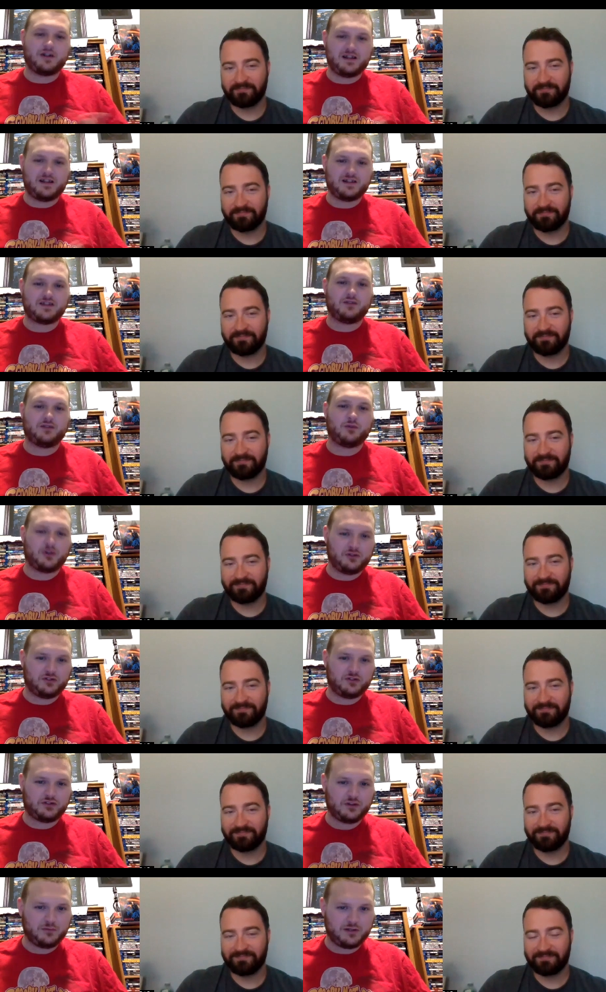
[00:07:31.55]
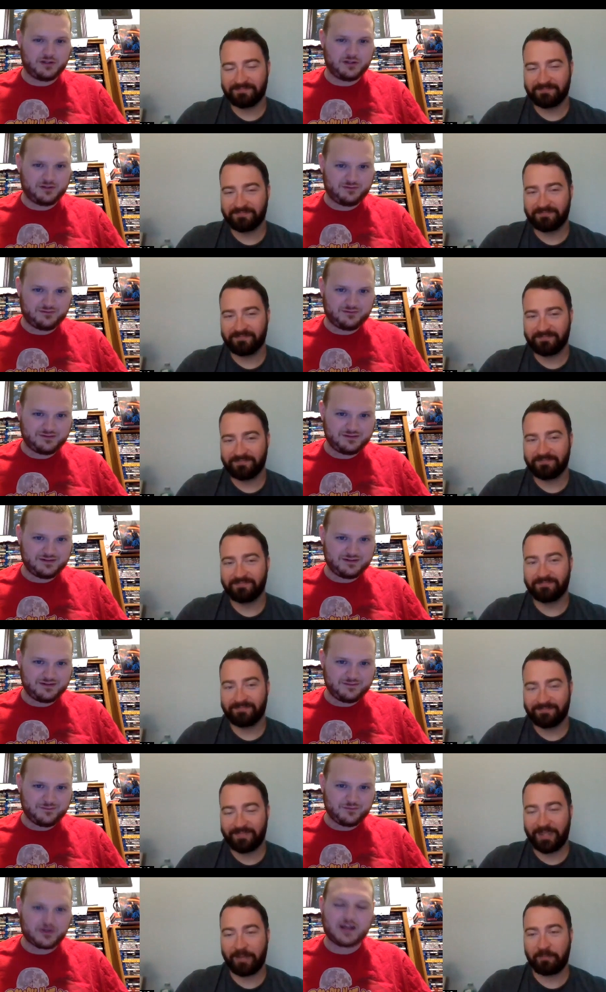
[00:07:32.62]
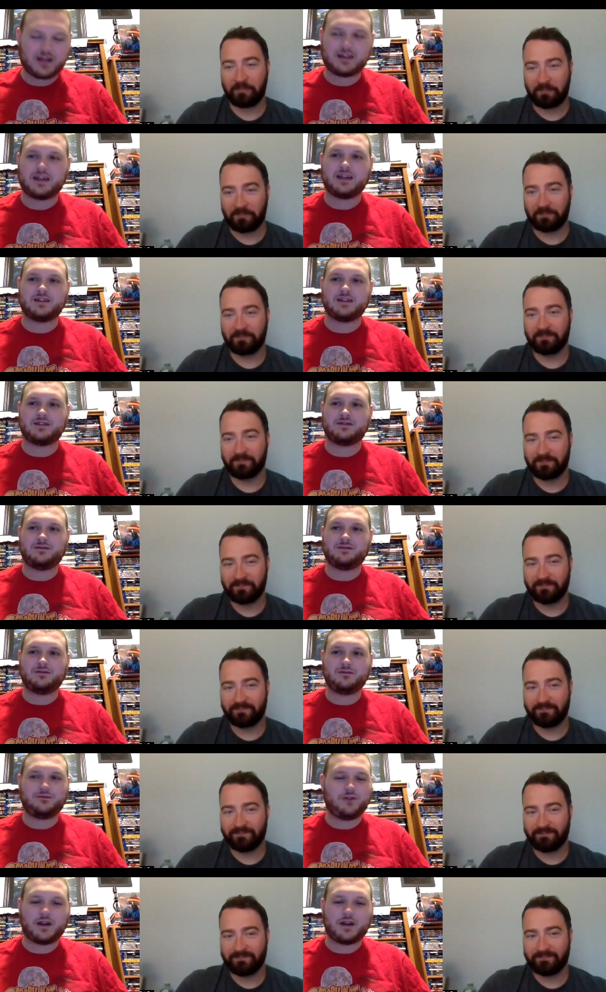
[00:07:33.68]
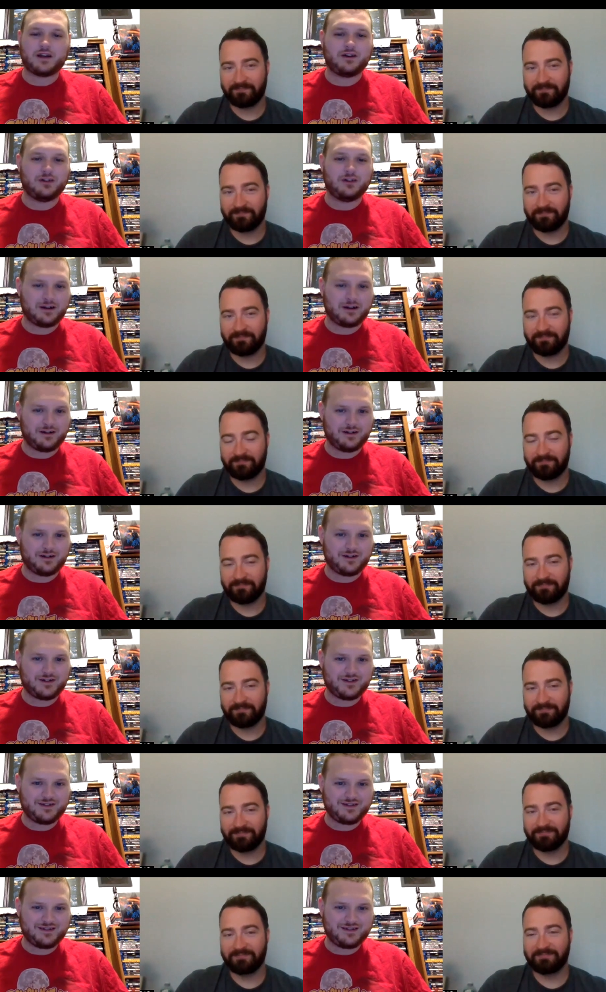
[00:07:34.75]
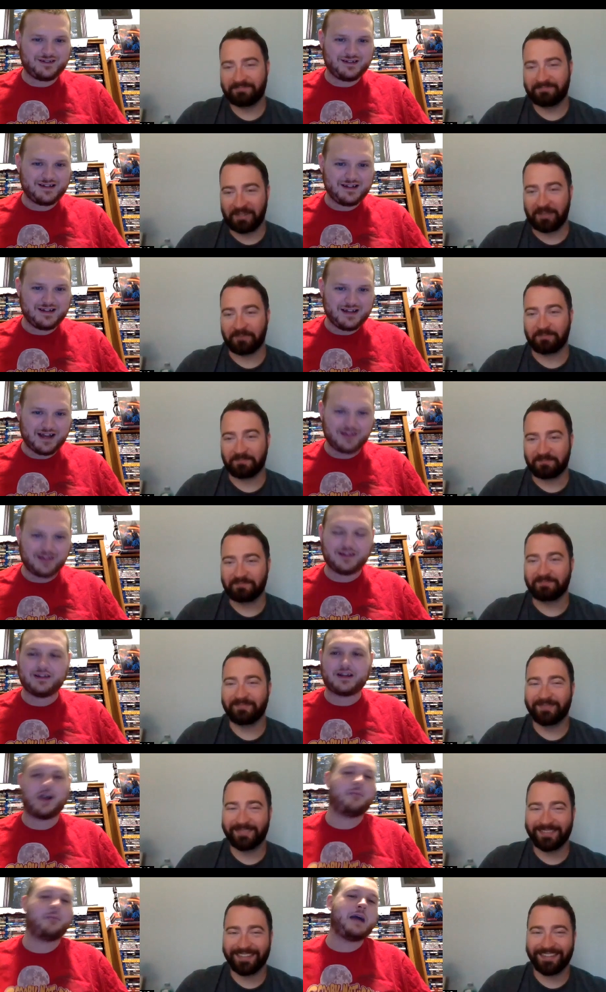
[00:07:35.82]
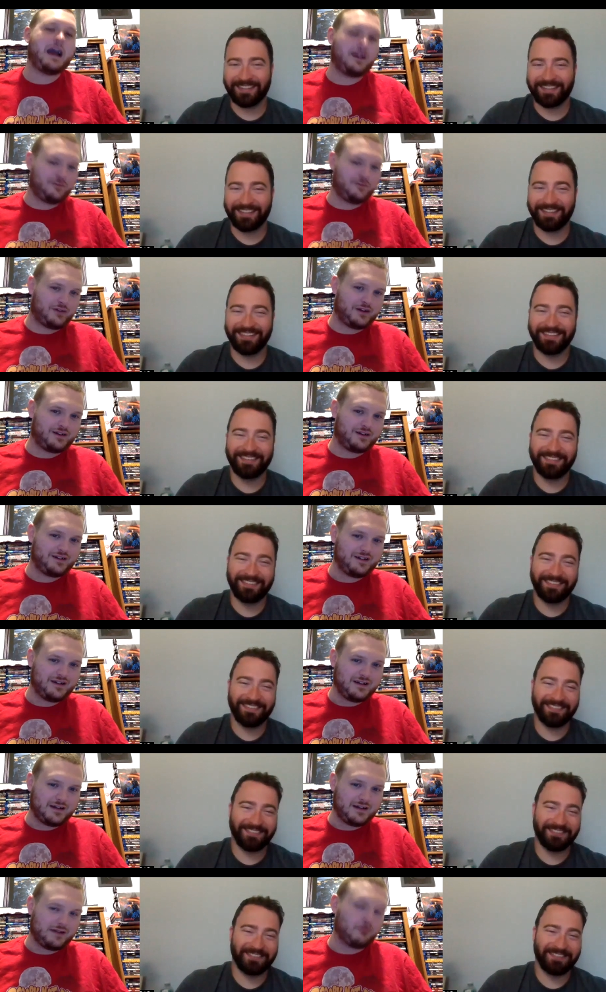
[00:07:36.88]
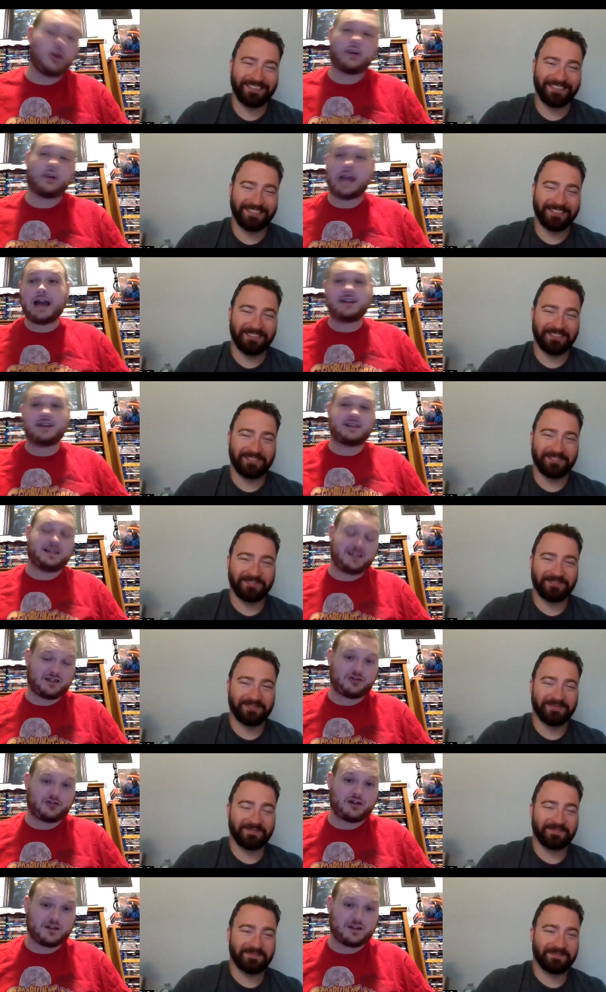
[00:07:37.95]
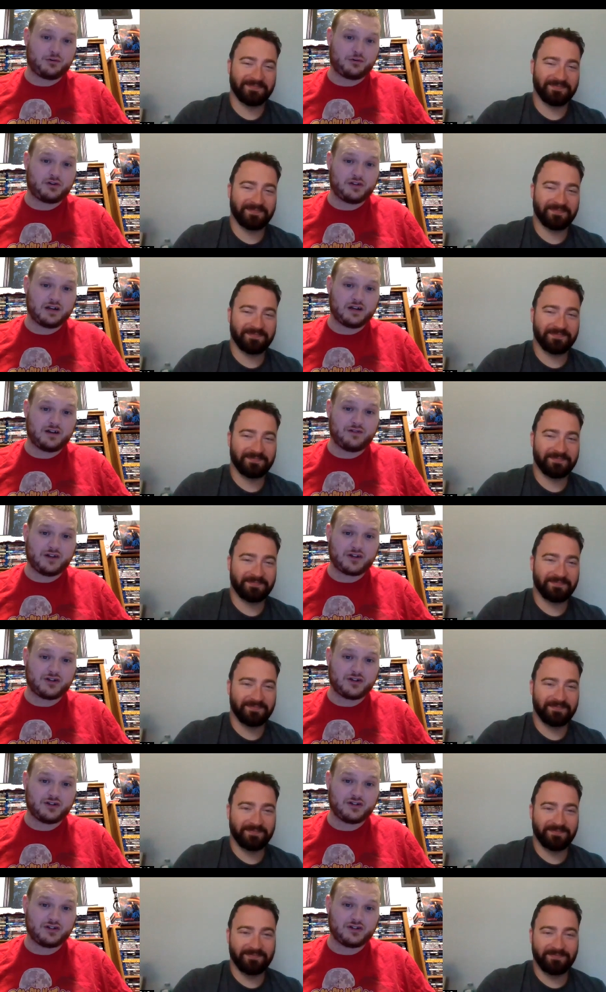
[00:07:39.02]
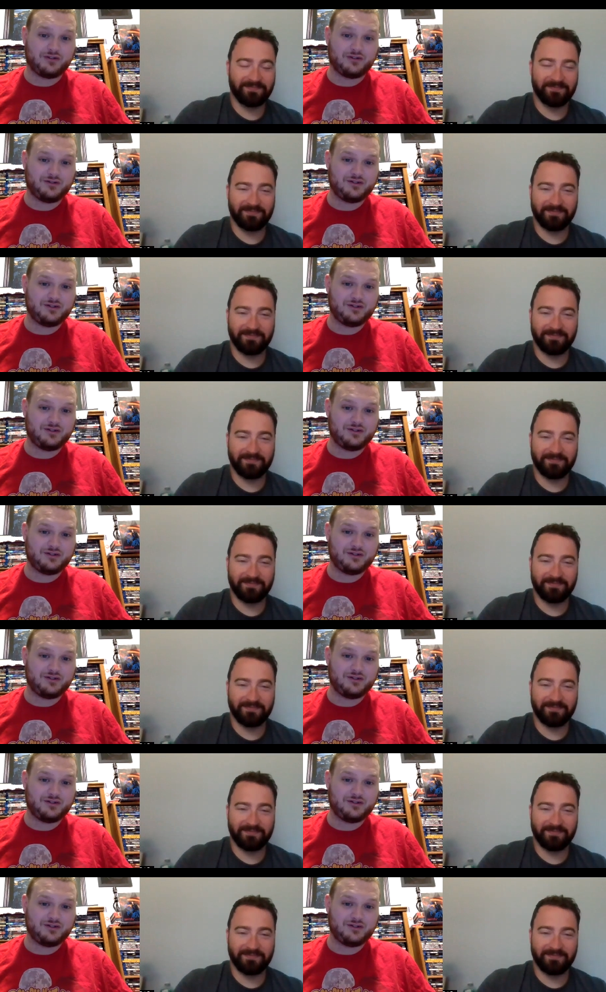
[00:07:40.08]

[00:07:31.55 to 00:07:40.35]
Speaker 1: into the world of Scooby Doo, which I think is fucking hilarious. And then they come out of it. Well, Cass gets transported there eventually too.